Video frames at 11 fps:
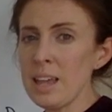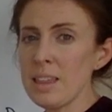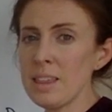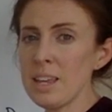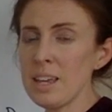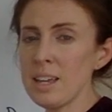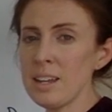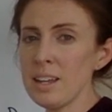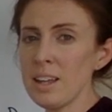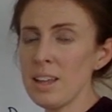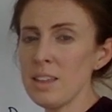
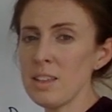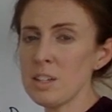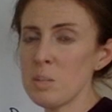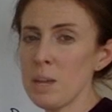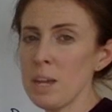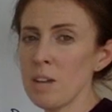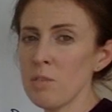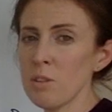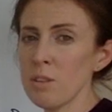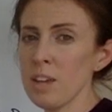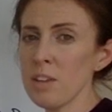then the demand
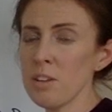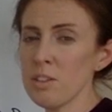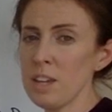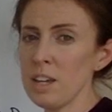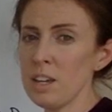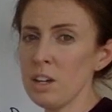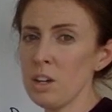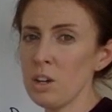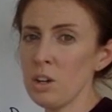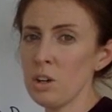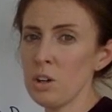for the other thing
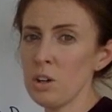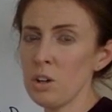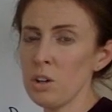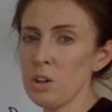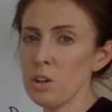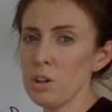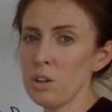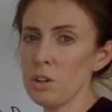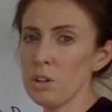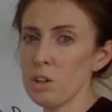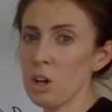
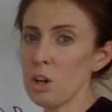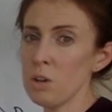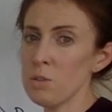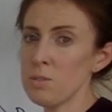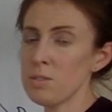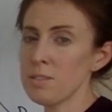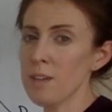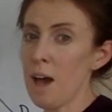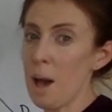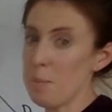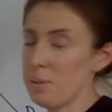goes
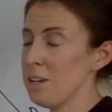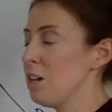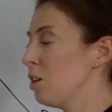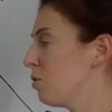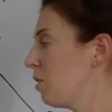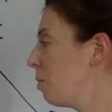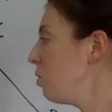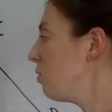up. So they